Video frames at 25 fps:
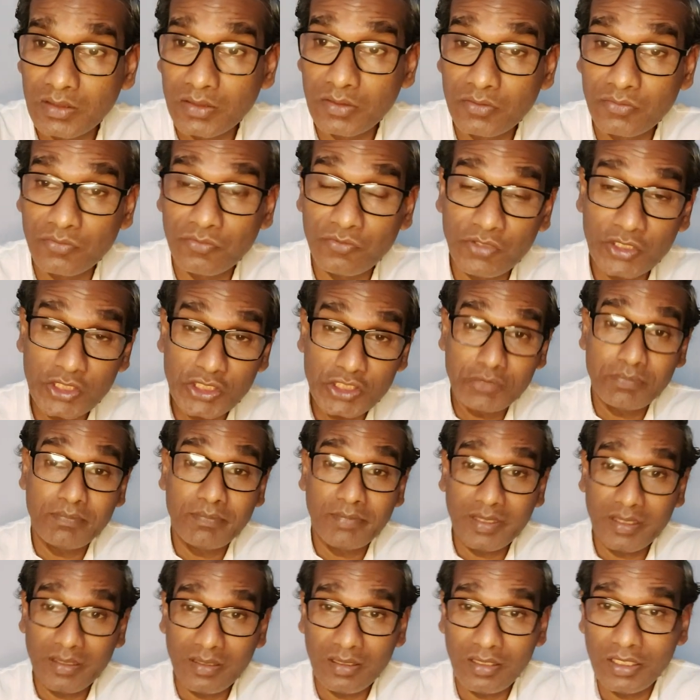which
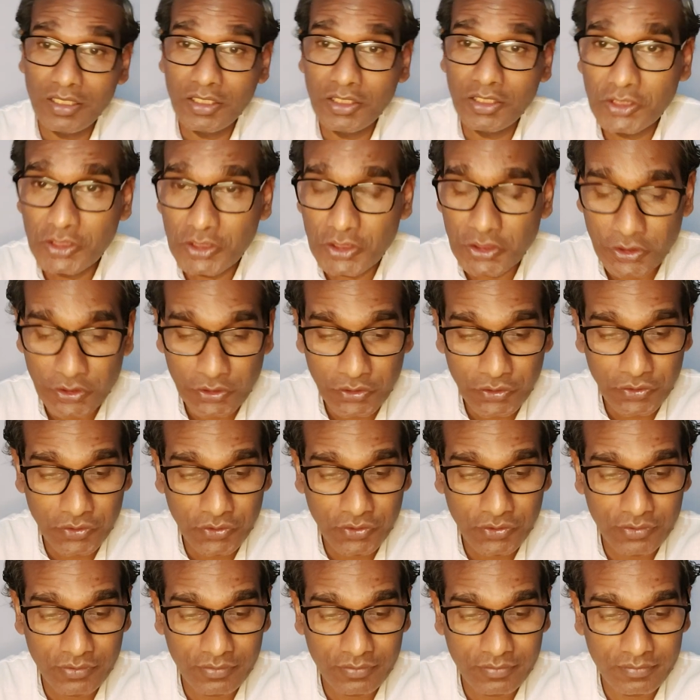may lead
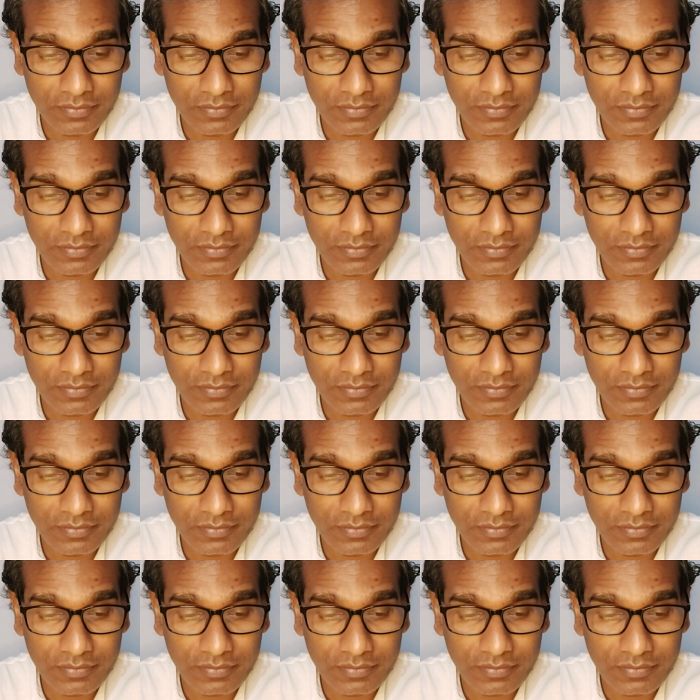to